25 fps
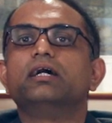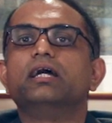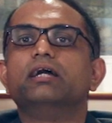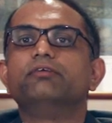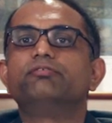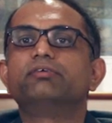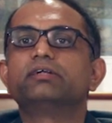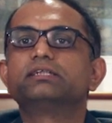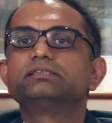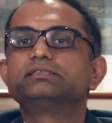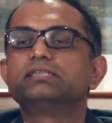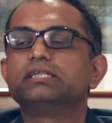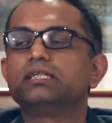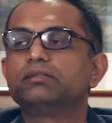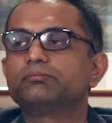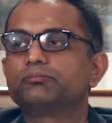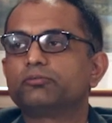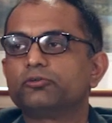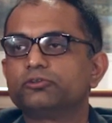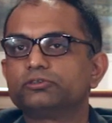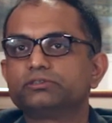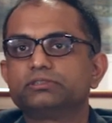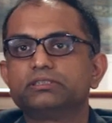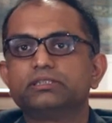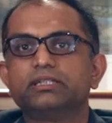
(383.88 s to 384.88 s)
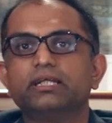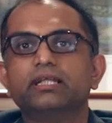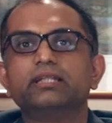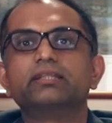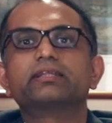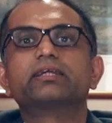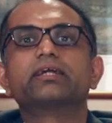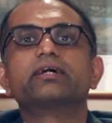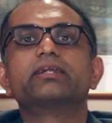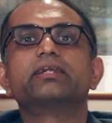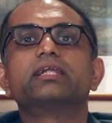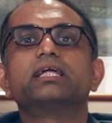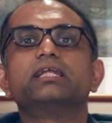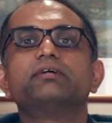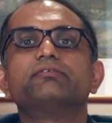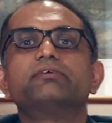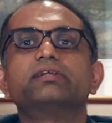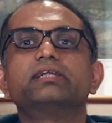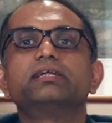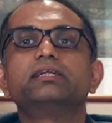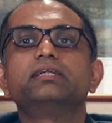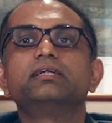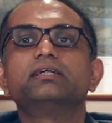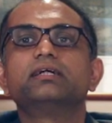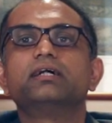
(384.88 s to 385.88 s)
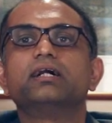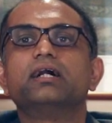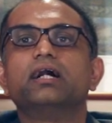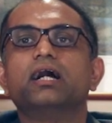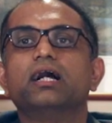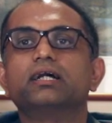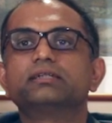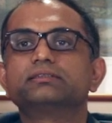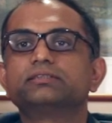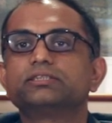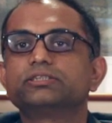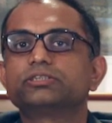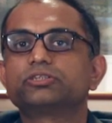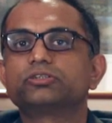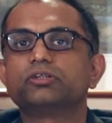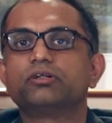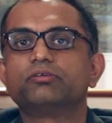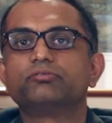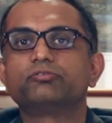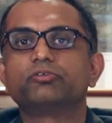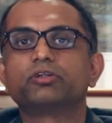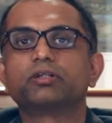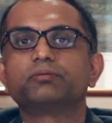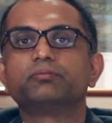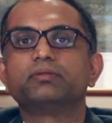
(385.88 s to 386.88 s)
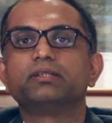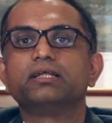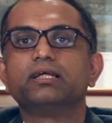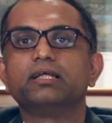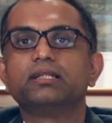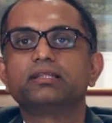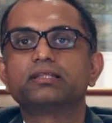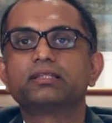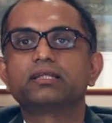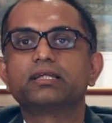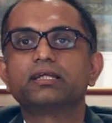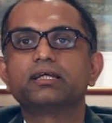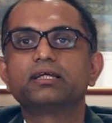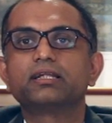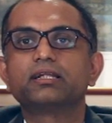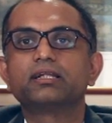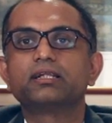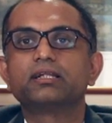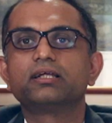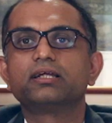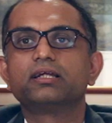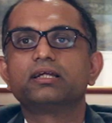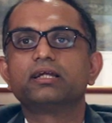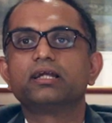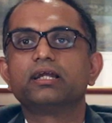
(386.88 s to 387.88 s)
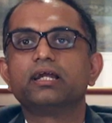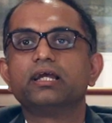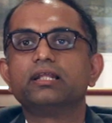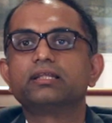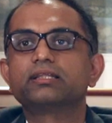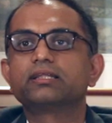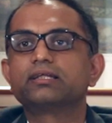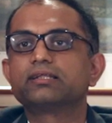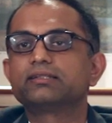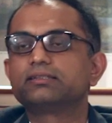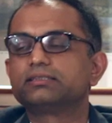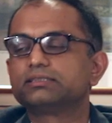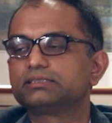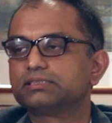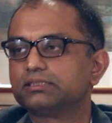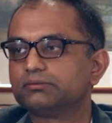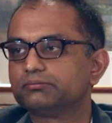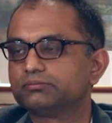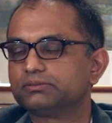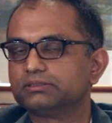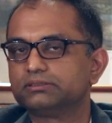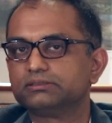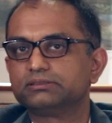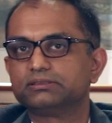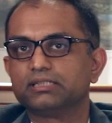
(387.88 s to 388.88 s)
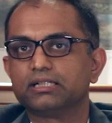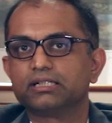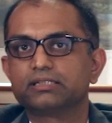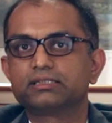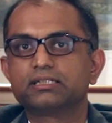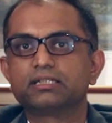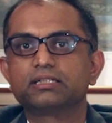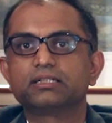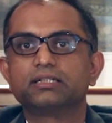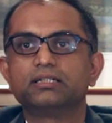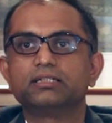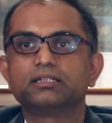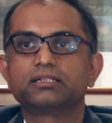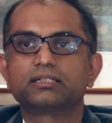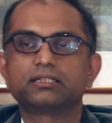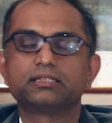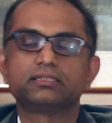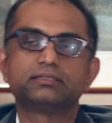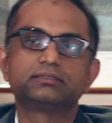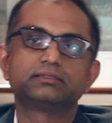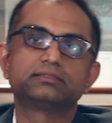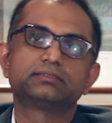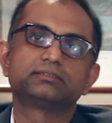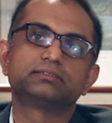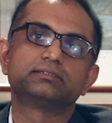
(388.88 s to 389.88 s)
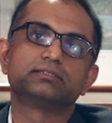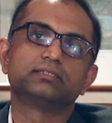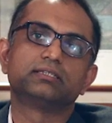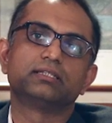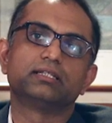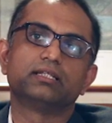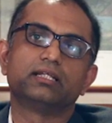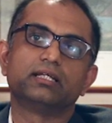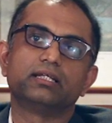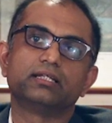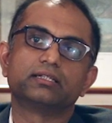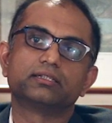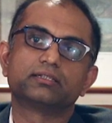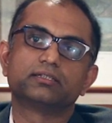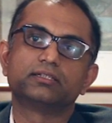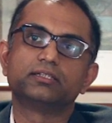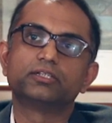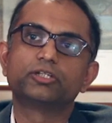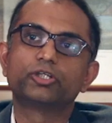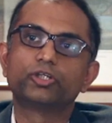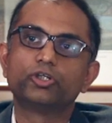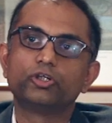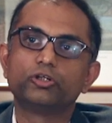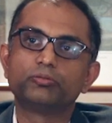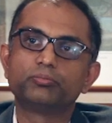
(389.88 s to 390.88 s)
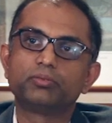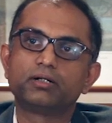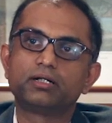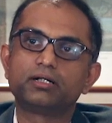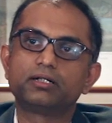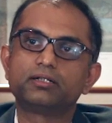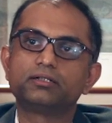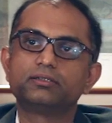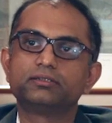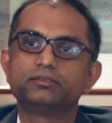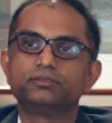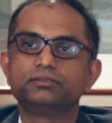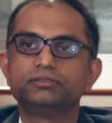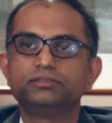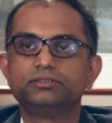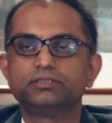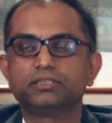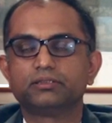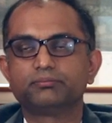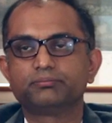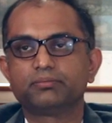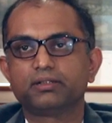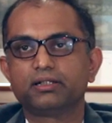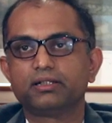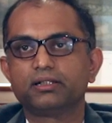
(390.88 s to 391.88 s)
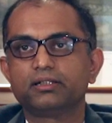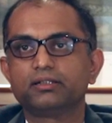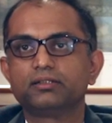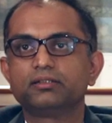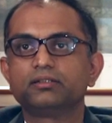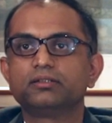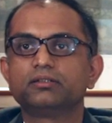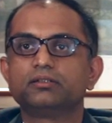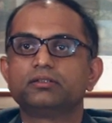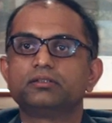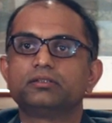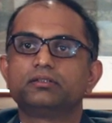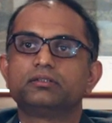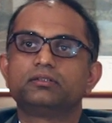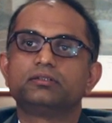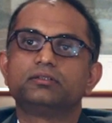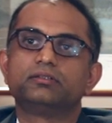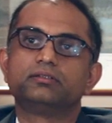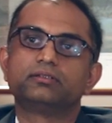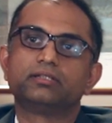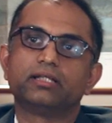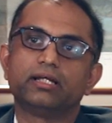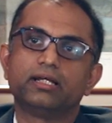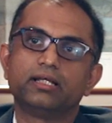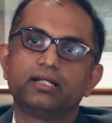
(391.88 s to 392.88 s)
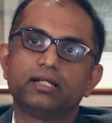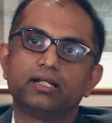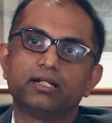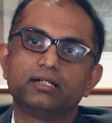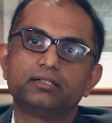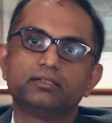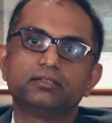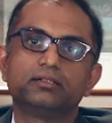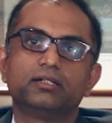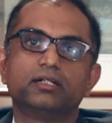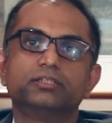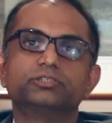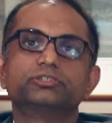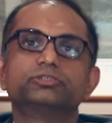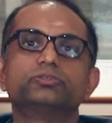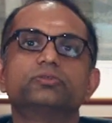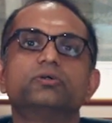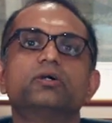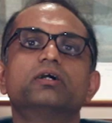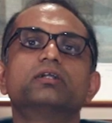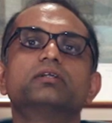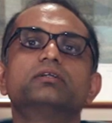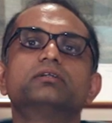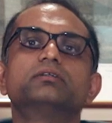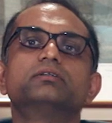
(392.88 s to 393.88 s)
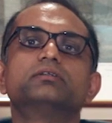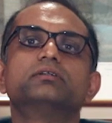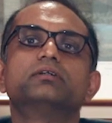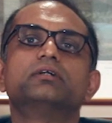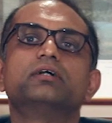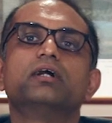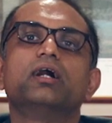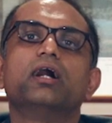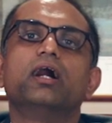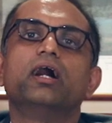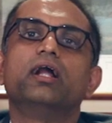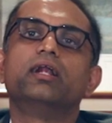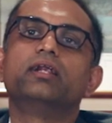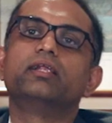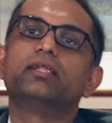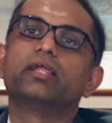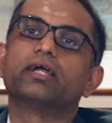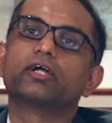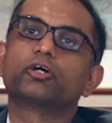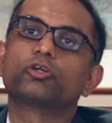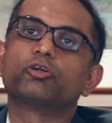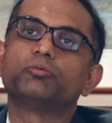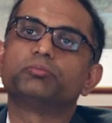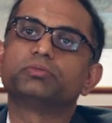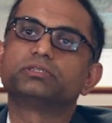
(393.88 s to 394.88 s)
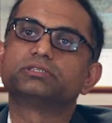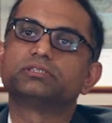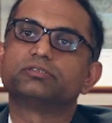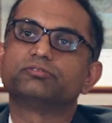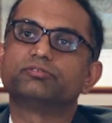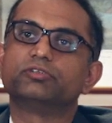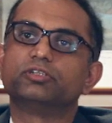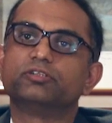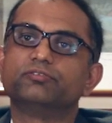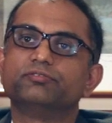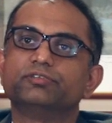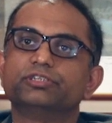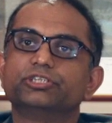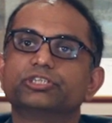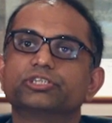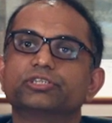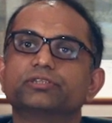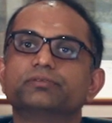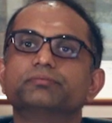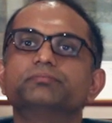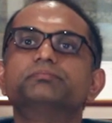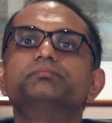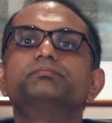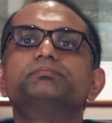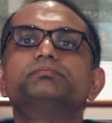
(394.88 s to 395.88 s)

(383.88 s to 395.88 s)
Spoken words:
efficacy endpoints in healthcare delivery, access to affordable healthcare, healthcare systems in selected countries like Cuba, Japan, Thailand, and so on, and the economics of innovation.